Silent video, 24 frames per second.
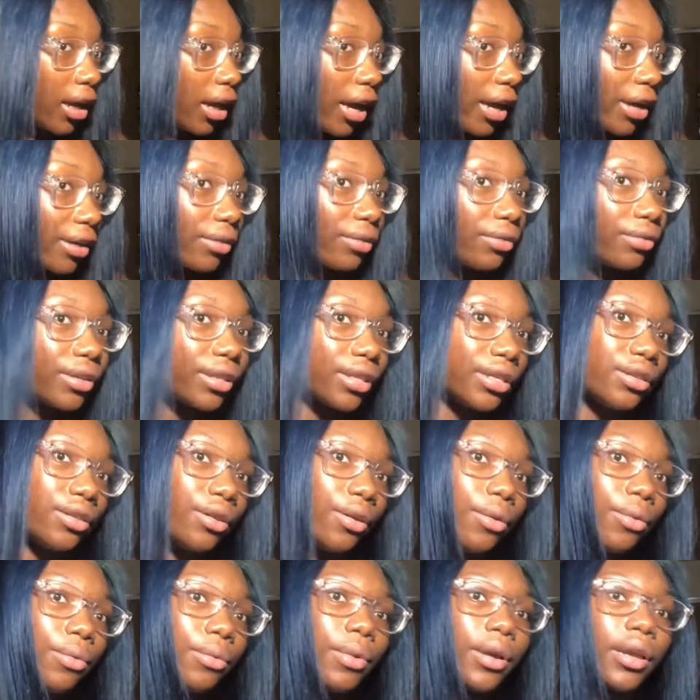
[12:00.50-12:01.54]
I don't really
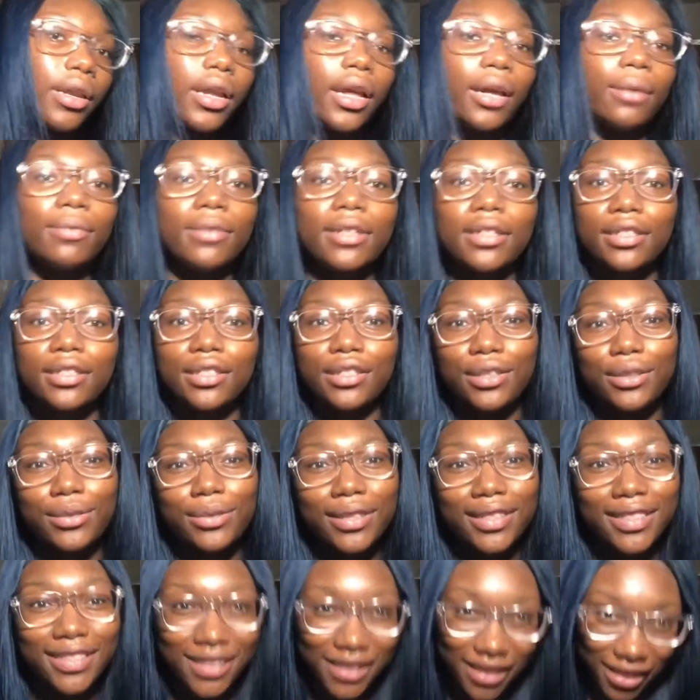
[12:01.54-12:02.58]
know what I'm gonna do
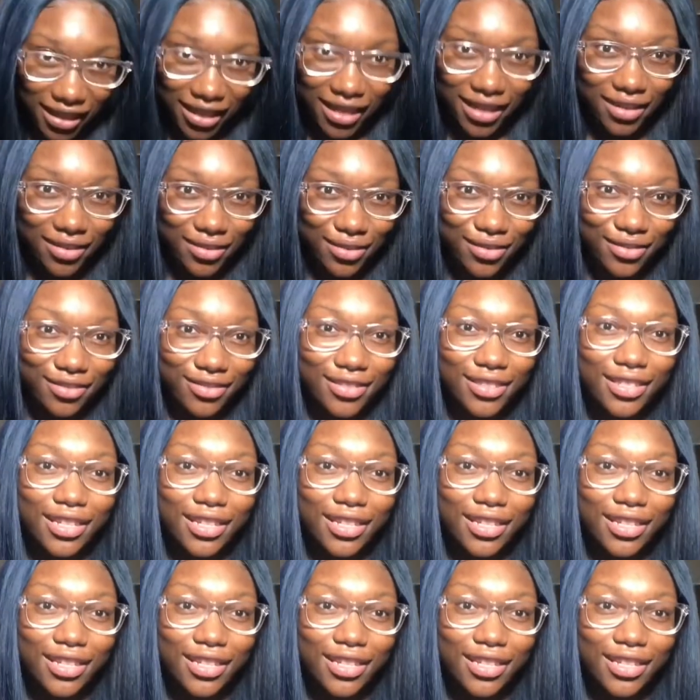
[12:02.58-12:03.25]
with this channel,